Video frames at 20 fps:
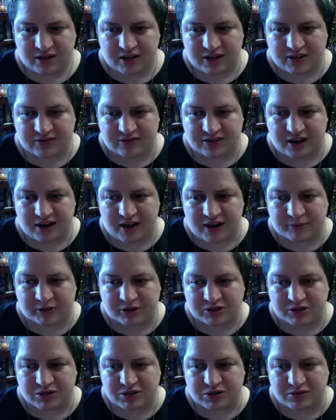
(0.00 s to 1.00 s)
as an
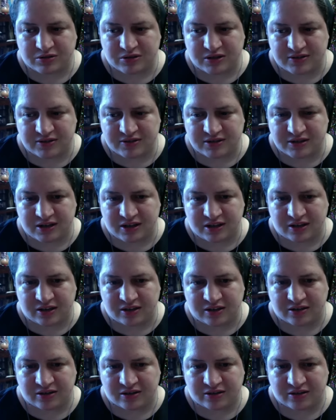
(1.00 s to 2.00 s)

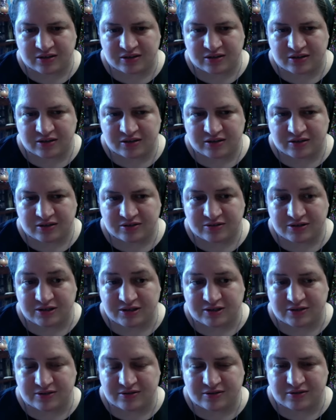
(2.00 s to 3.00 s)
opportunity
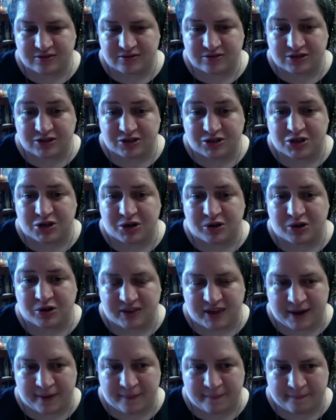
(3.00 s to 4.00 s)
to show
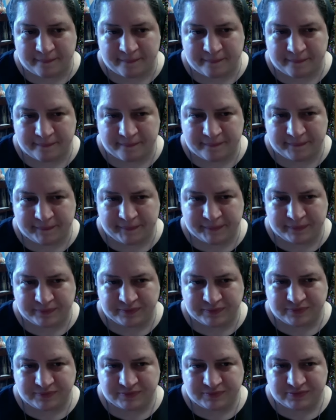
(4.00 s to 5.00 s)
them,
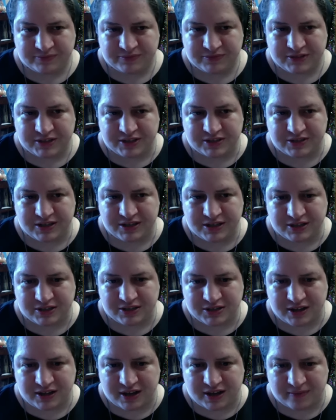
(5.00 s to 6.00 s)
to
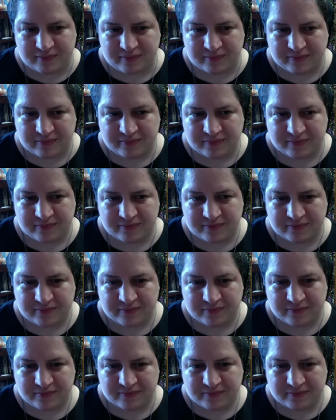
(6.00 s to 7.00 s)
teach them,
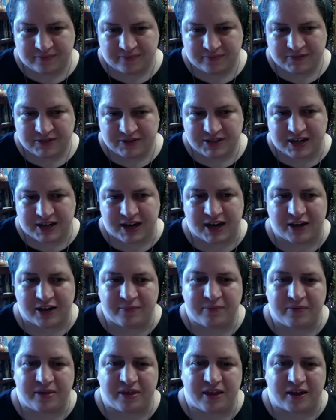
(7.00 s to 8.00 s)
to
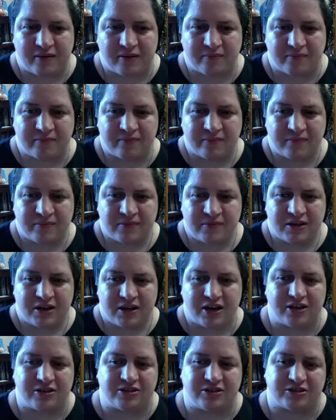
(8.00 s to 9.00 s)
help them
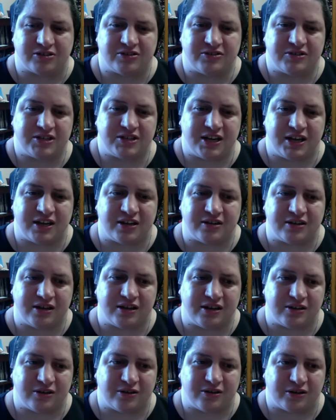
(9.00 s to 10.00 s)
understand
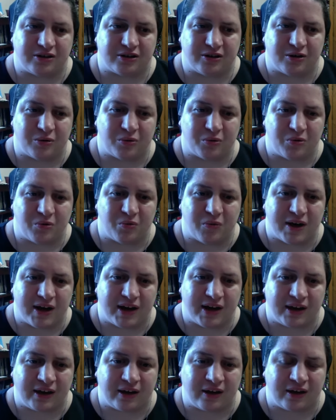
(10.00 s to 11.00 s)
in their own
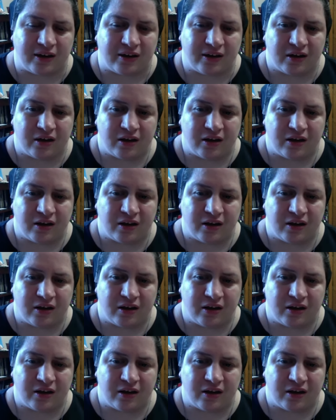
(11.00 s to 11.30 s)
way?